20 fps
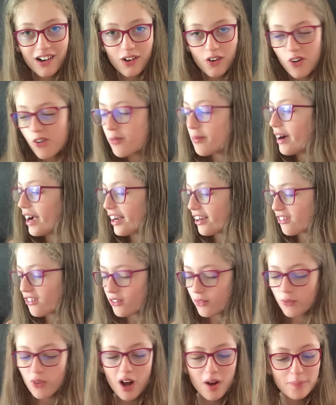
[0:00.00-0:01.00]
Oh my
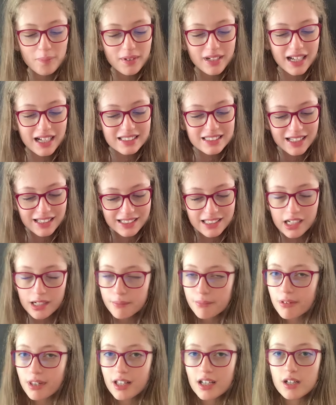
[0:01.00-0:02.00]
god. Well, but that's like 10
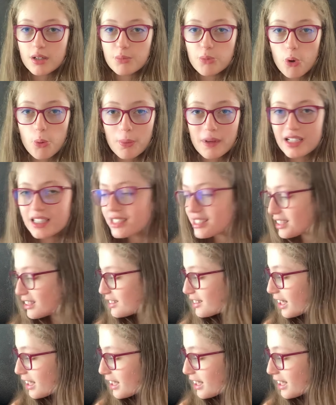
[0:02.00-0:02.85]
billion more pieces.